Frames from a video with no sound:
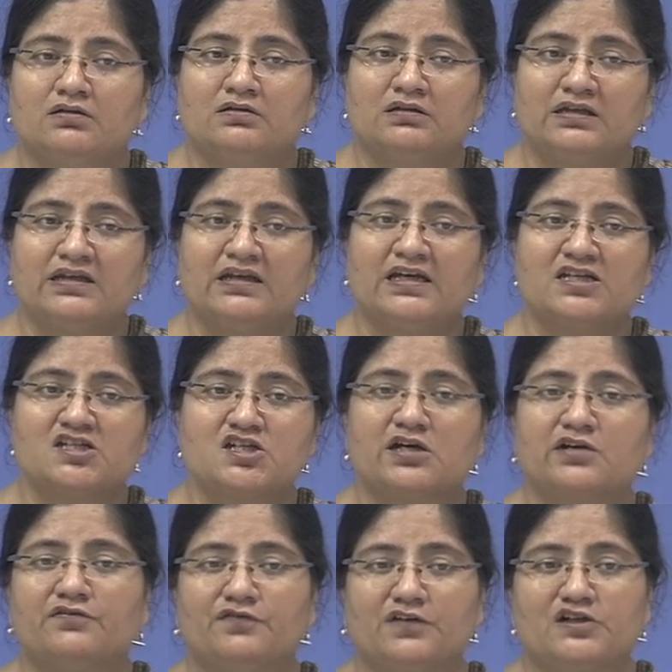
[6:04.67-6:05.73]
the
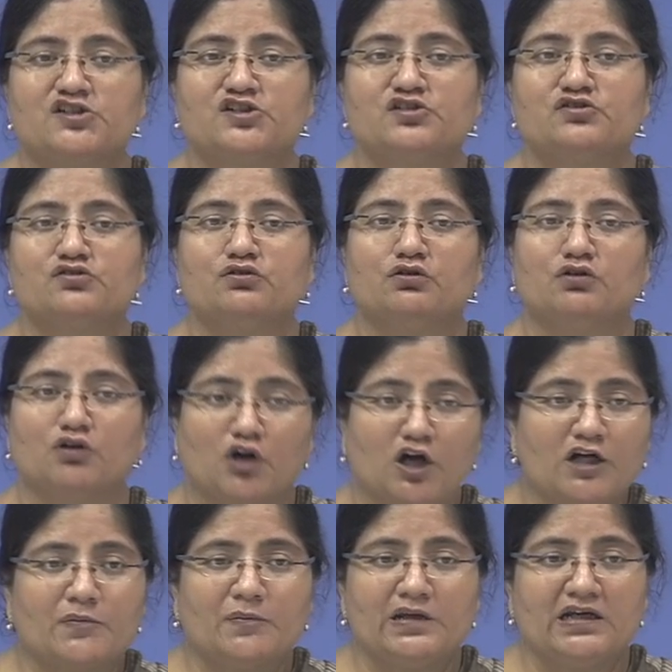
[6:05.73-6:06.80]
HR function should
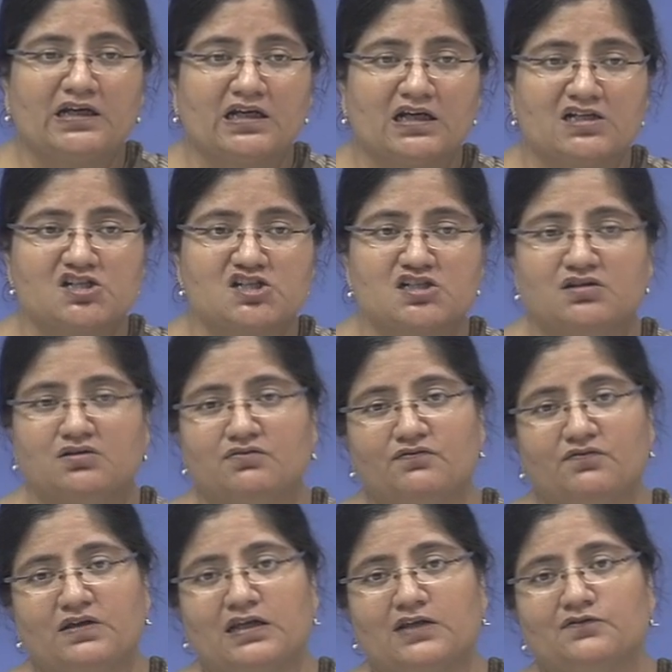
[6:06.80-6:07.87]
not be touched
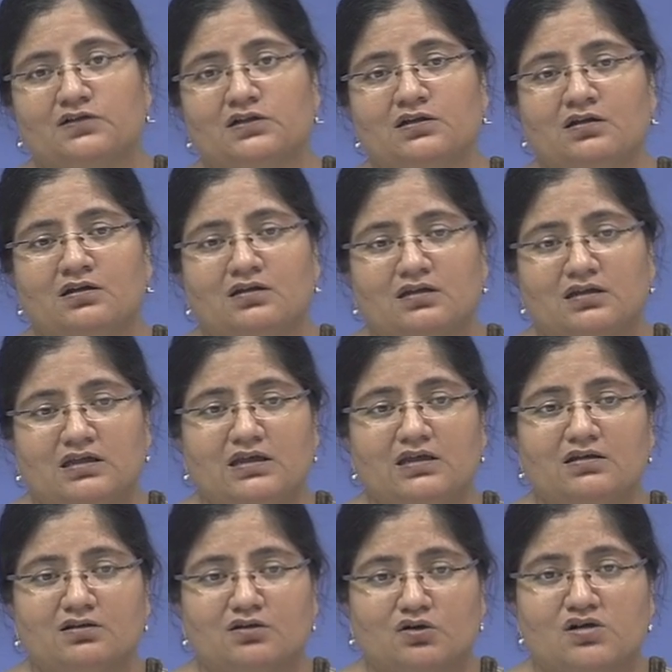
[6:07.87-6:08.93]
whenever the
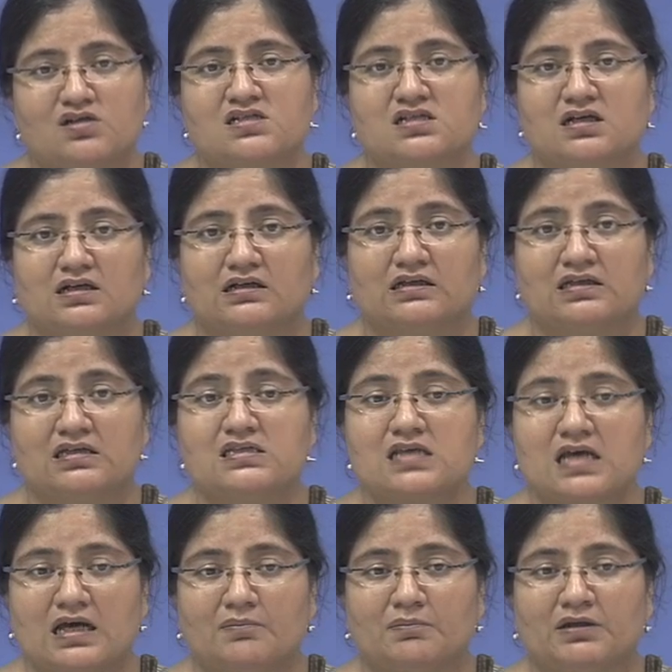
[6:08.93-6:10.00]
cost cutting is
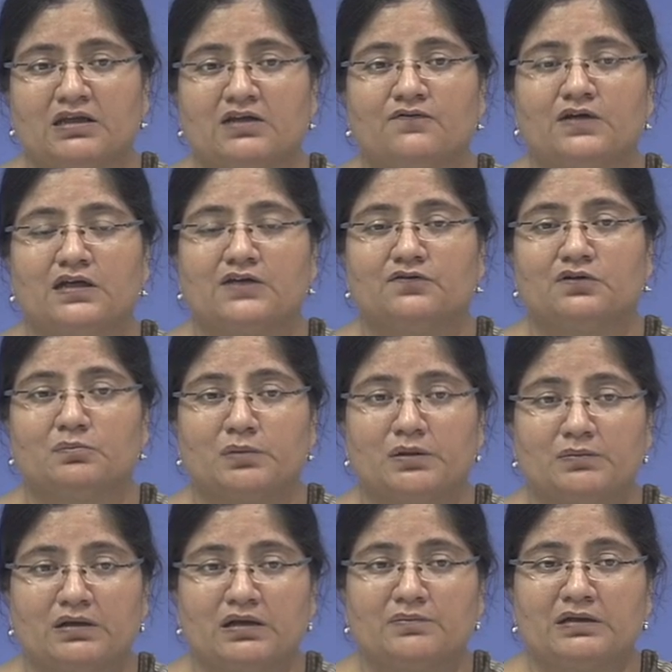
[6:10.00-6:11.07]
happening, whenever
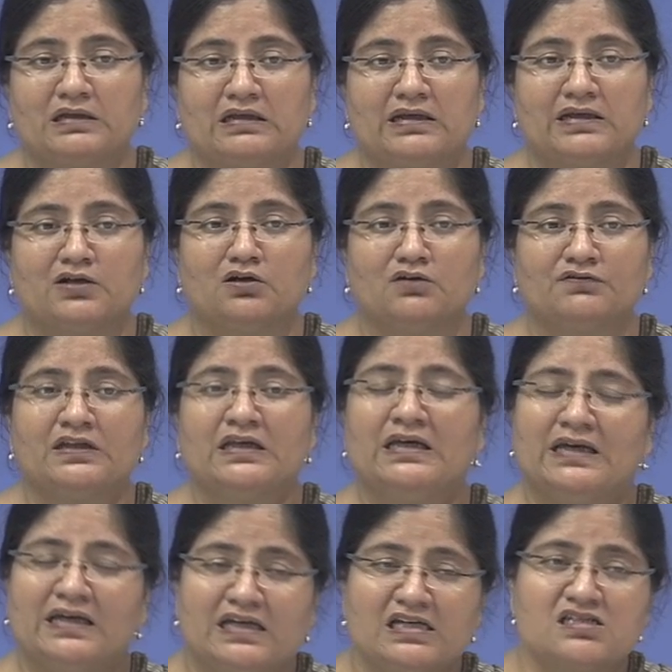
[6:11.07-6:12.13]
people are being laid off.
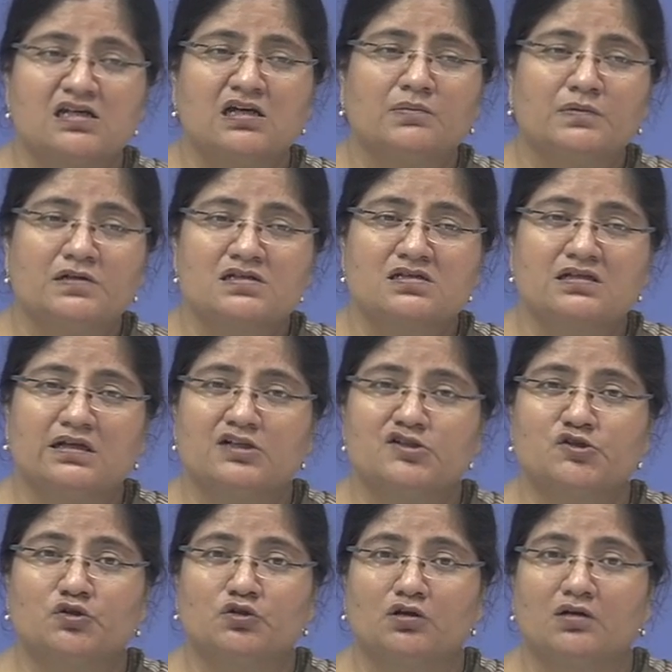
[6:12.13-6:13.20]
HR personnel
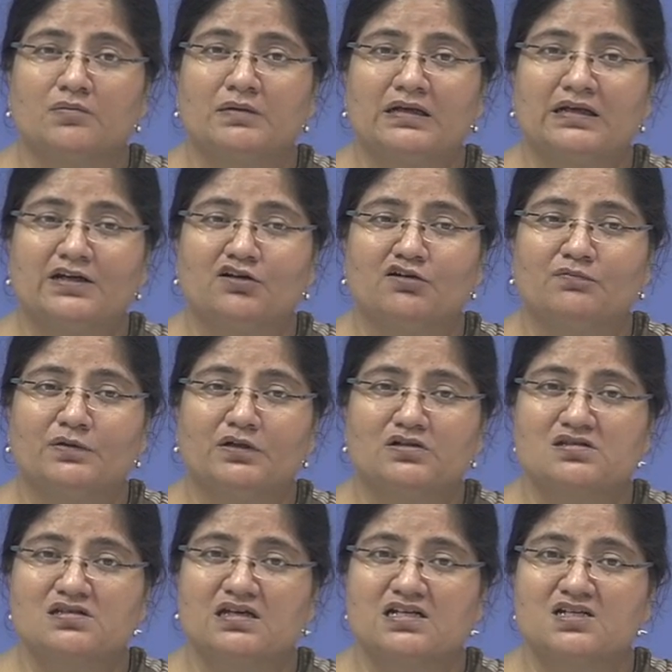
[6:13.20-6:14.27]
should not be laid off because
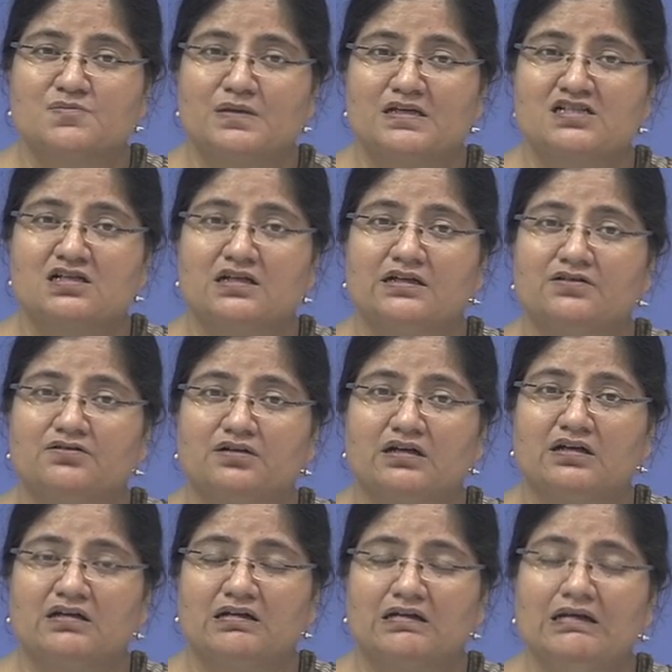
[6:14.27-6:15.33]
they are specially
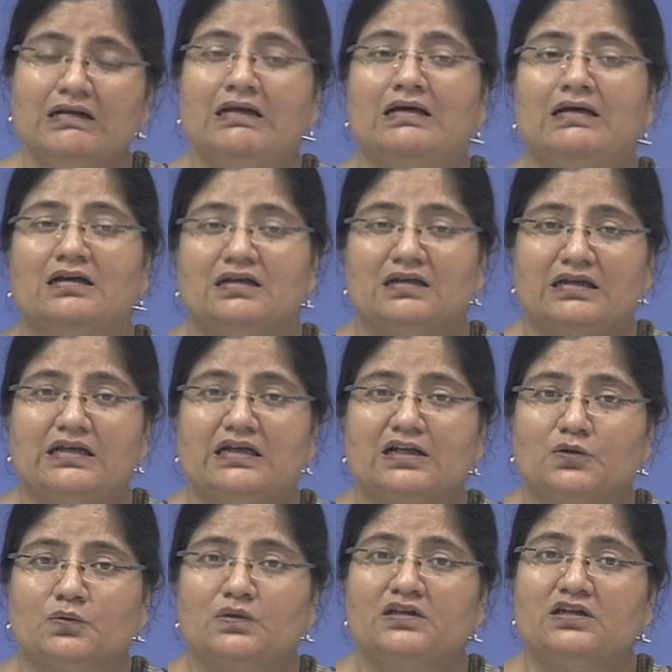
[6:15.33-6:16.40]
trained in dealing
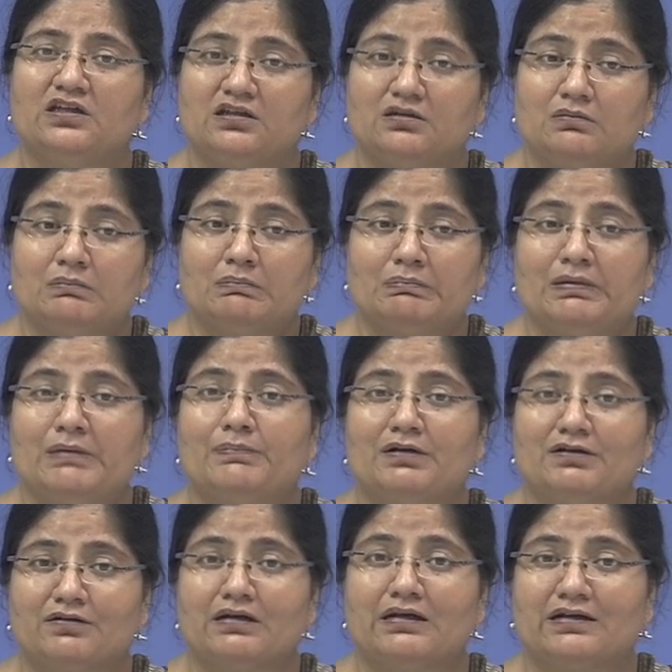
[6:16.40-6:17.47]
with people
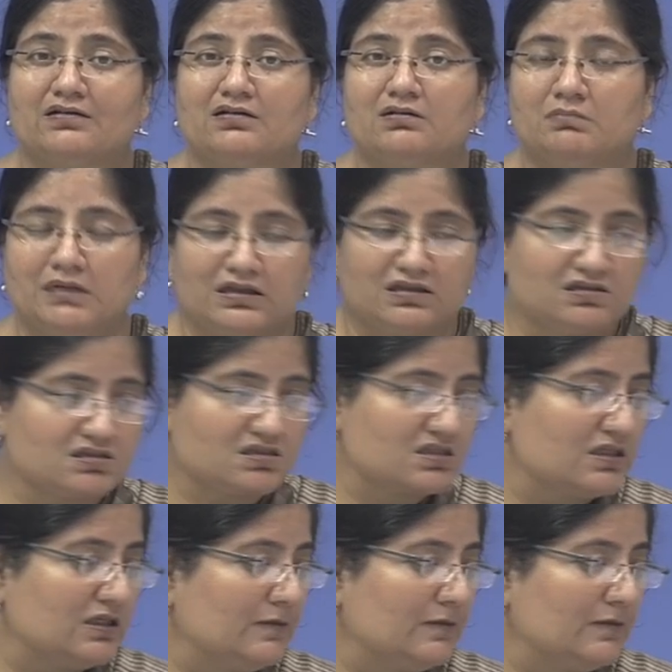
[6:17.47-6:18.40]
related matters.